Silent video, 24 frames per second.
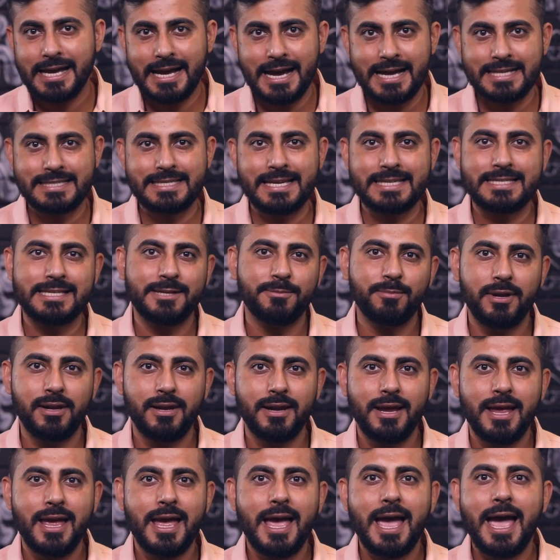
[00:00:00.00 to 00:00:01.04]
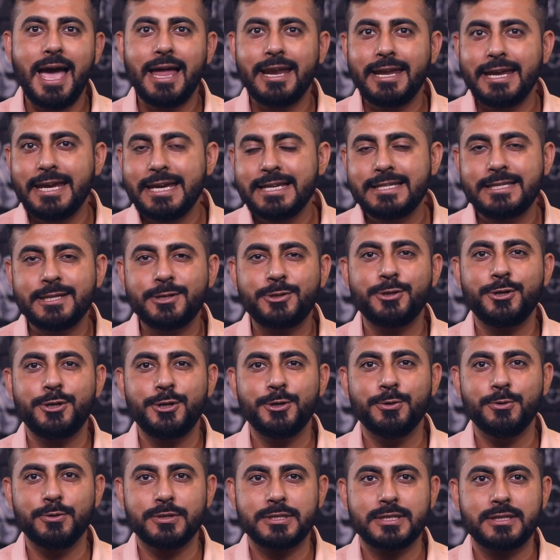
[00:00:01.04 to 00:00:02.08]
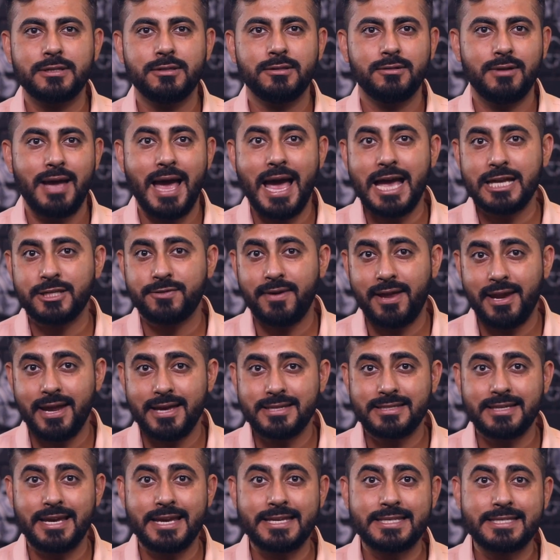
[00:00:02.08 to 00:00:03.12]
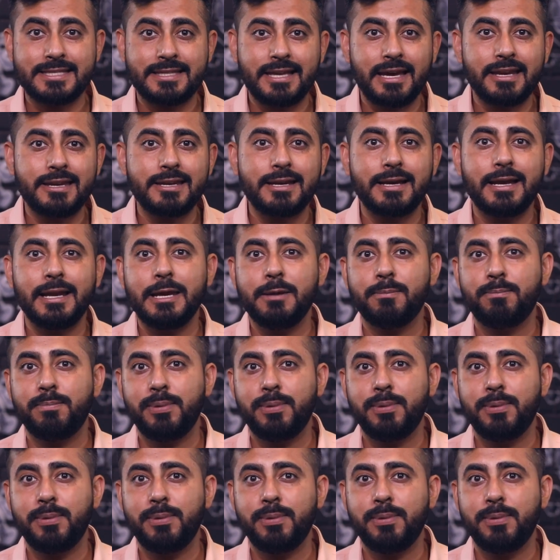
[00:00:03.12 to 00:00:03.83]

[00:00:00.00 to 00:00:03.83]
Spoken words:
accessible and easy to use, as well as aesthetically